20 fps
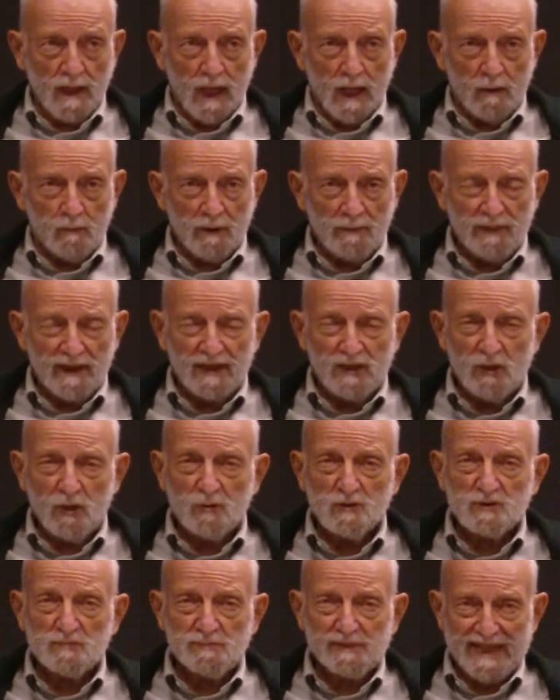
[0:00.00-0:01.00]
What they do
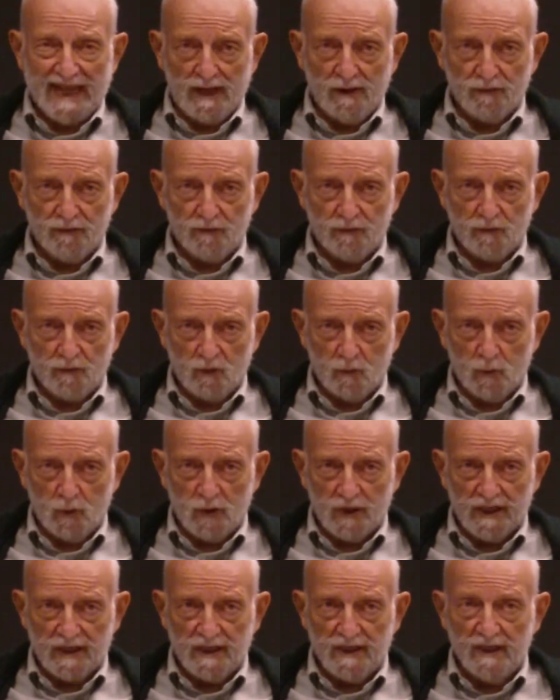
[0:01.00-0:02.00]
is plow through the
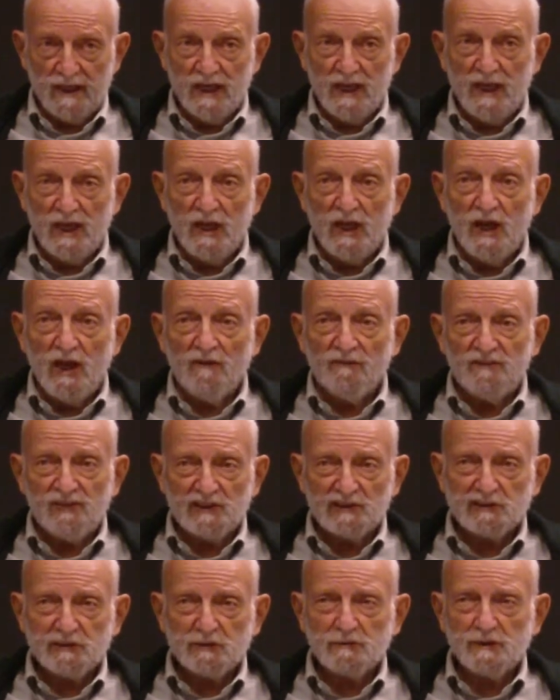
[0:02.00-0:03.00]
water,
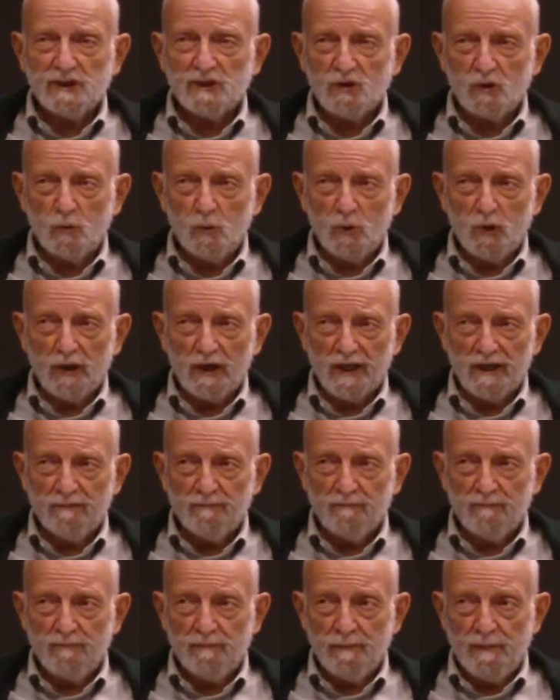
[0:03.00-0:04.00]
filtering the water
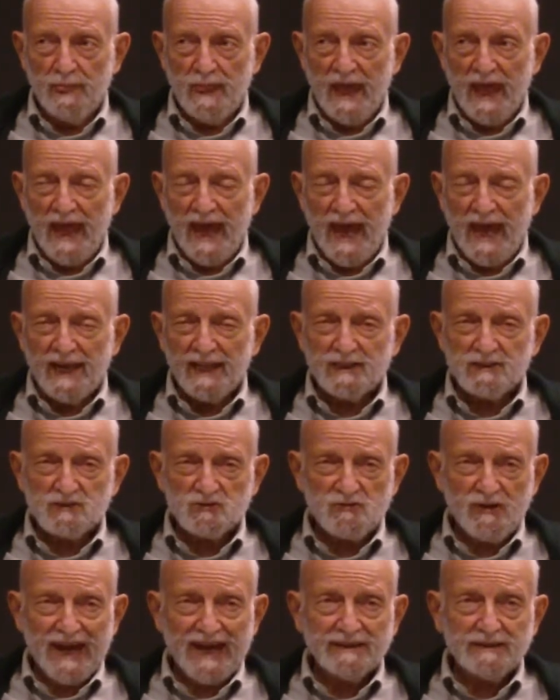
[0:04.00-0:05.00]
and
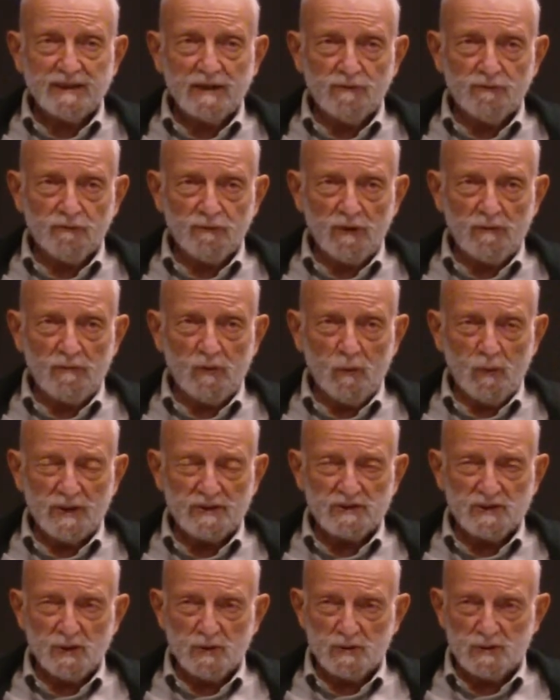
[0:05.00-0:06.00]
extracting from it
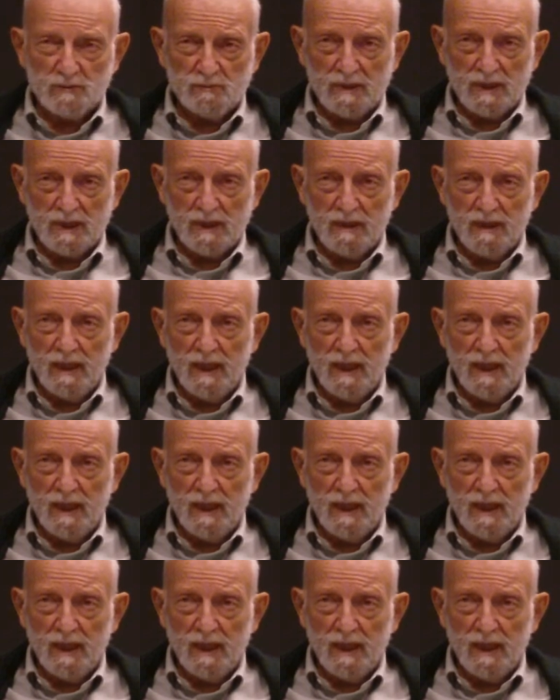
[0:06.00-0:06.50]
what's usable.